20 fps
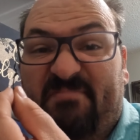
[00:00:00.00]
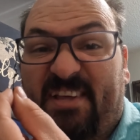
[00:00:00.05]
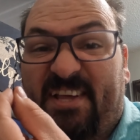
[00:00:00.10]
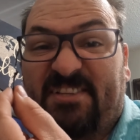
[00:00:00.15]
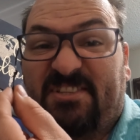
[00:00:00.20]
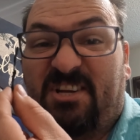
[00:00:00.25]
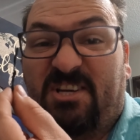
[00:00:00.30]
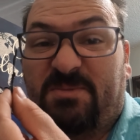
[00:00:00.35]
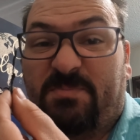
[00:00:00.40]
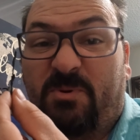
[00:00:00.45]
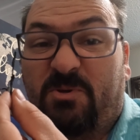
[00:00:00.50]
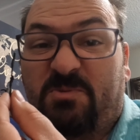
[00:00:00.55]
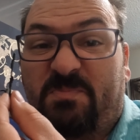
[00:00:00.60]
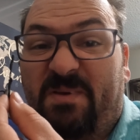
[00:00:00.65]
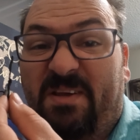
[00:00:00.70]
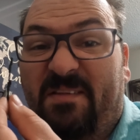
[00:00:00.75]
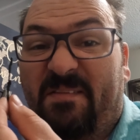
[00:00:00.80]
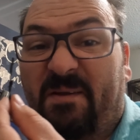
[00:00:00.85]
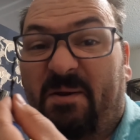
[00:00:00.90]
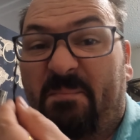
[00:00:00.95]
That's not supposed to
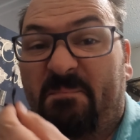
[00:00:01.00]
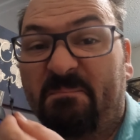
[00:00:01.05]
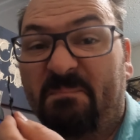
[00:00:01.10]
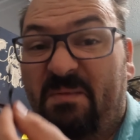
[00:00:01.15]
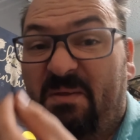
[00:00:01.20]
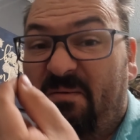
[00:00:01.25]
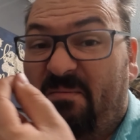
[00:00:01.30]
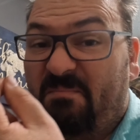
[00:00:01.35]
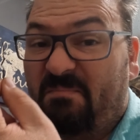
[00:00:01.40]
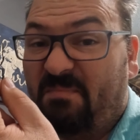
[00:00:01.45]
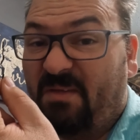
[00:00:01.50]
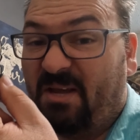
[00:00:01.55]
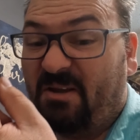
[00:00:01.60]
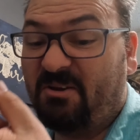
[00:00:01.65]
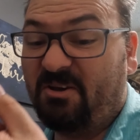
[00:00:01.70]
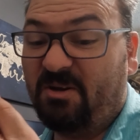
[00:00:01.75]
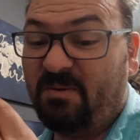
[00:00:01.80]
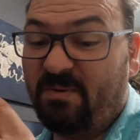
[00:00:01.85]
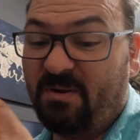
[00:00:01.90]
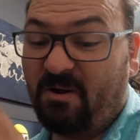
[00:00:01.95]
be in there. That
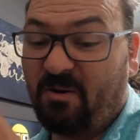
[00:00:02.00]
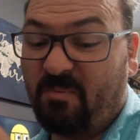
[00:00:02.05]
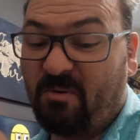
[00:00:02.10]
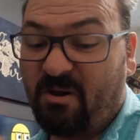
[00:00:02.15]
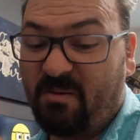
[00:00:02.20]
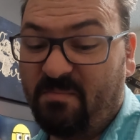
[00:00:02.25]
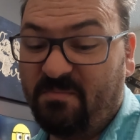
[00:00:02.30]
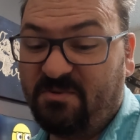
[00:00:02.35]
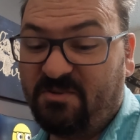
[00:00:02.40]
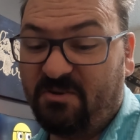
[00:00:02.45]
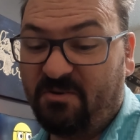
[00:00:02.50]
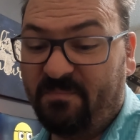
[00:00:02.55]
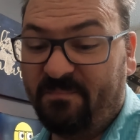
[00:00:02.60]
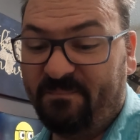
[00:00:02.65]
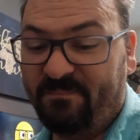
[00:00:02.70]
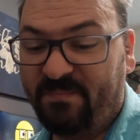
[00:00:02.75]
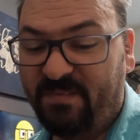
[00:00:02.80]
could have been our problem too.